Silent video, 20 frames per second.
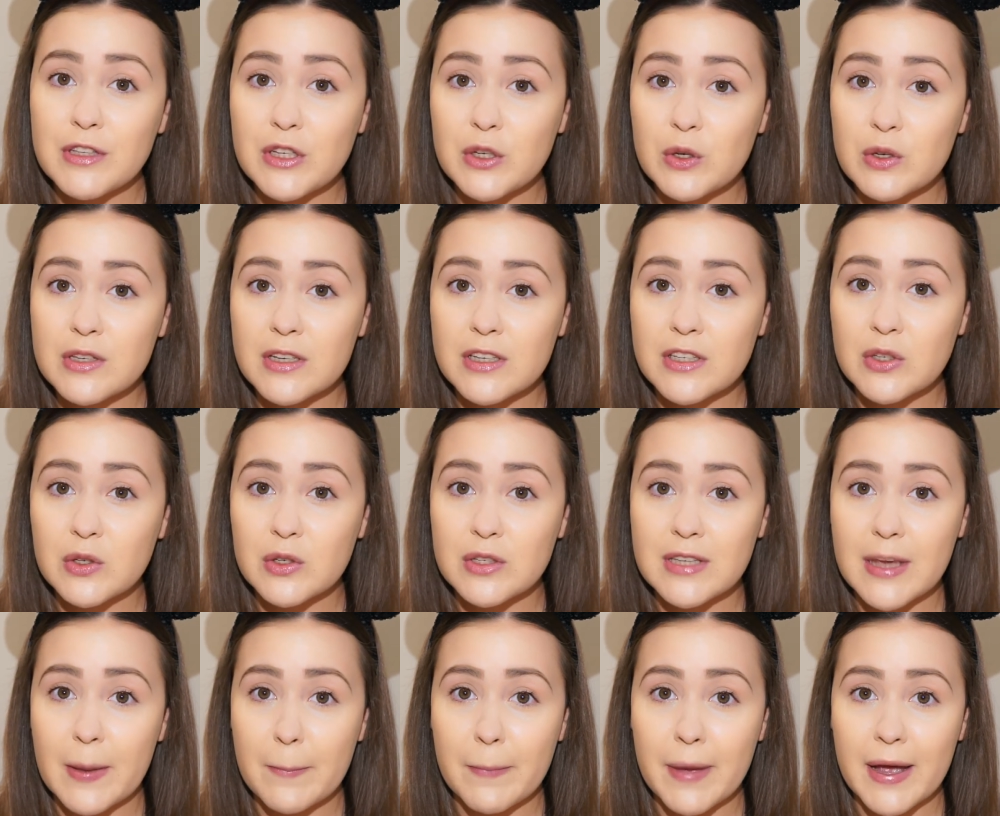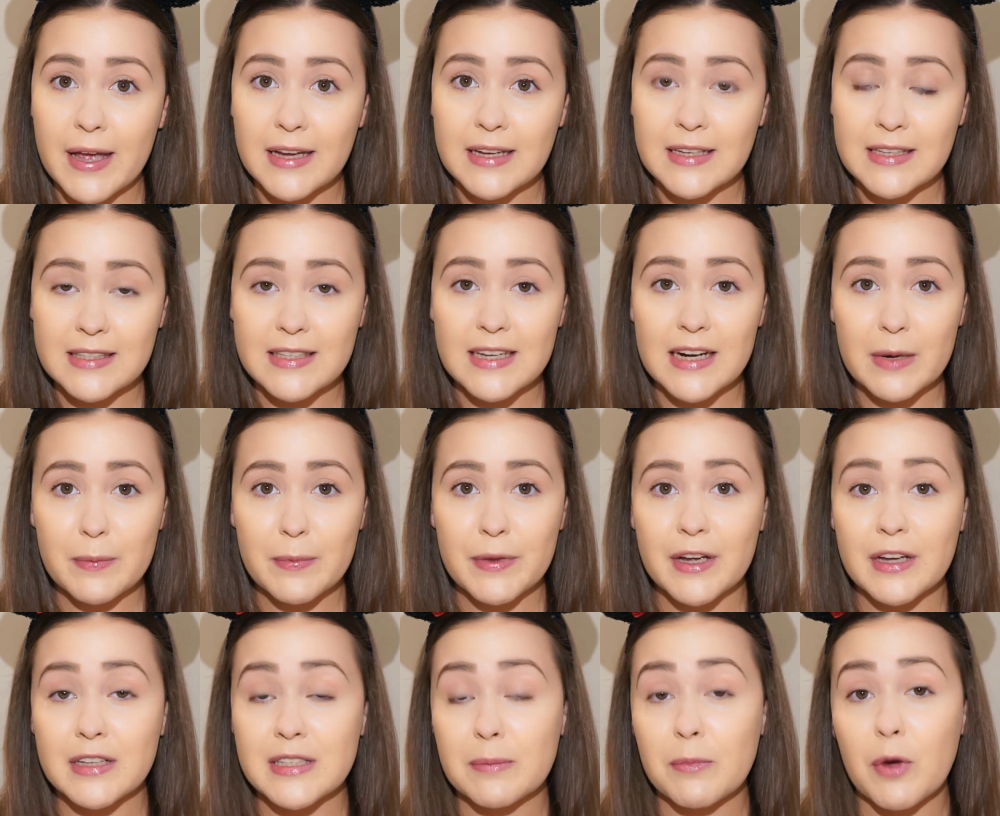to use this to set my concealer
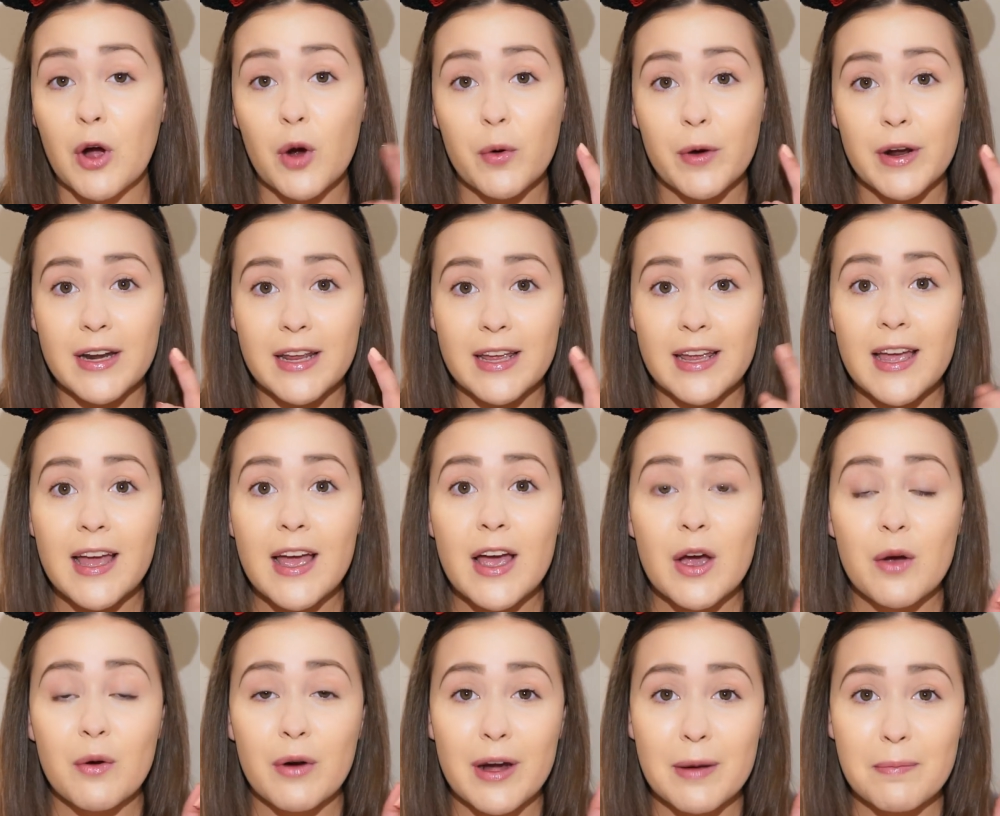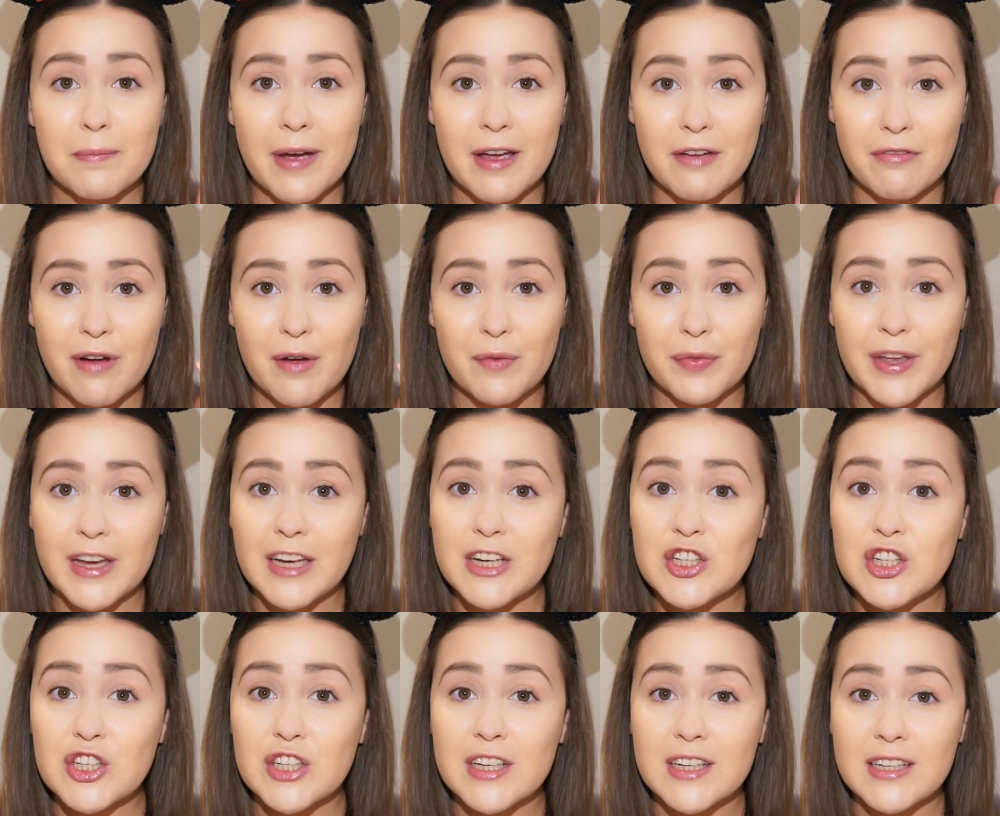because I'm already wearing my
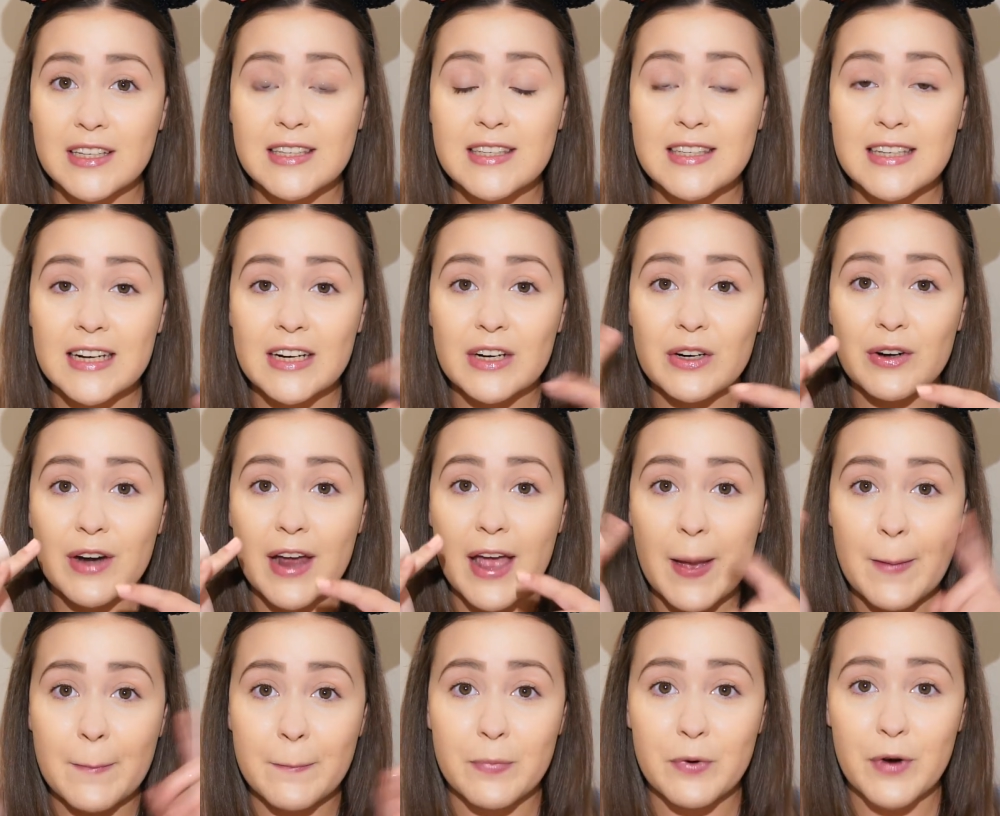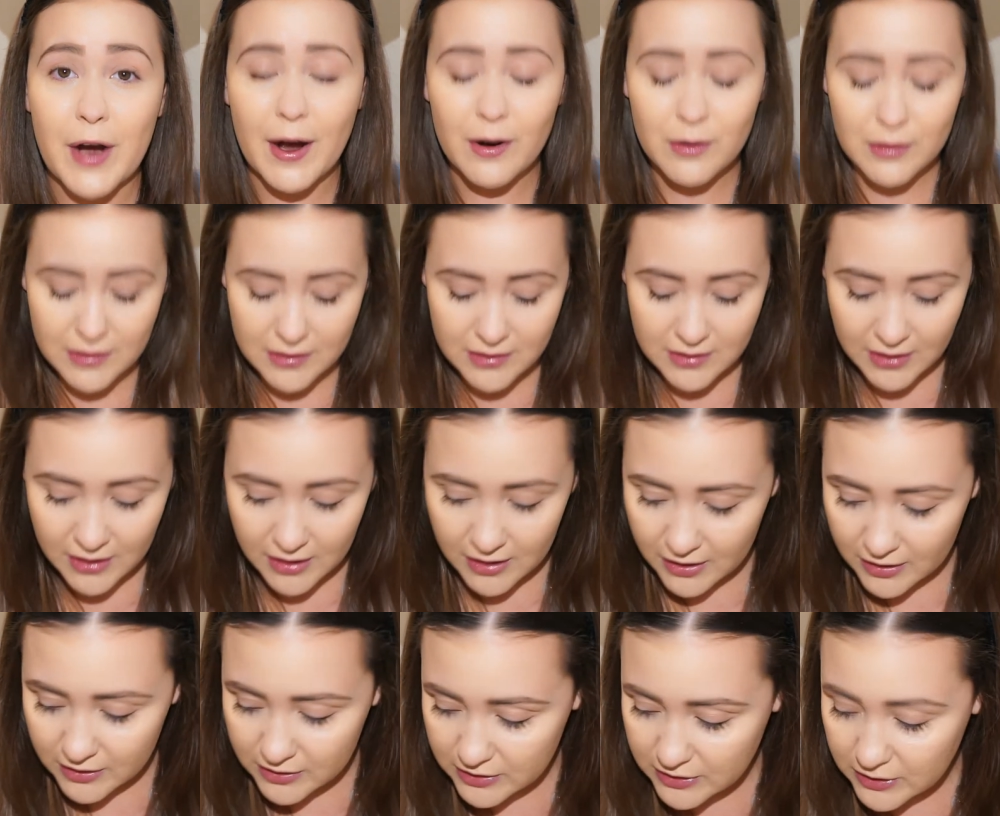foundation, concealer and brows.
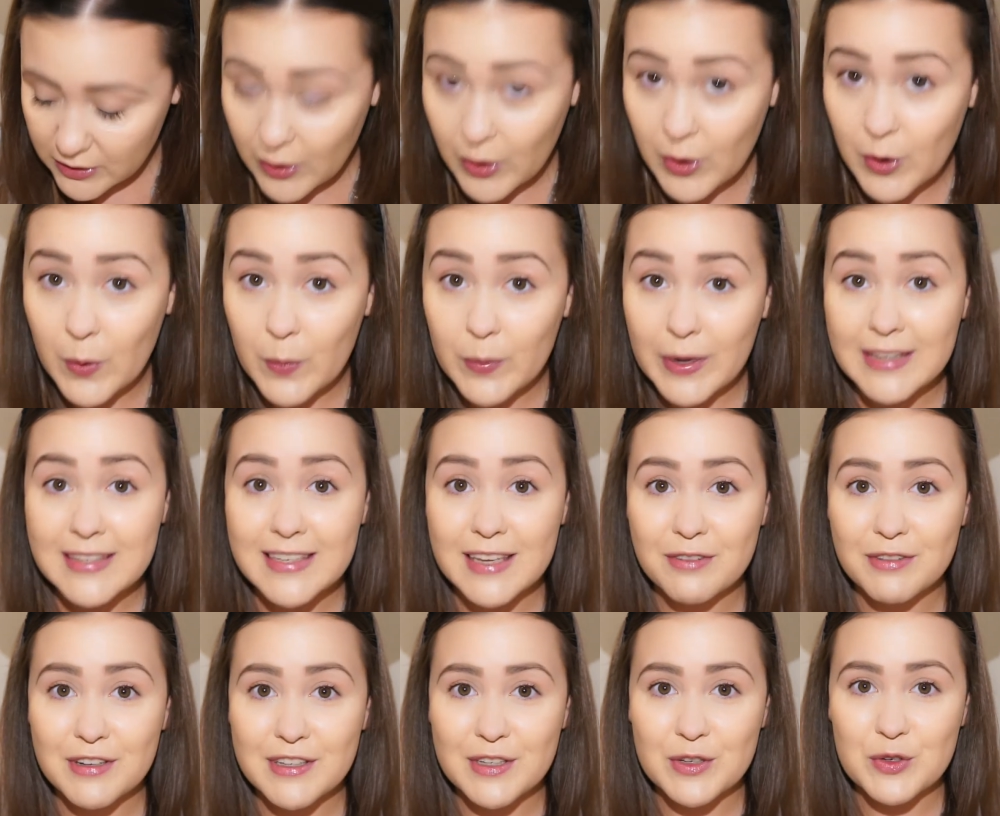So let's give this a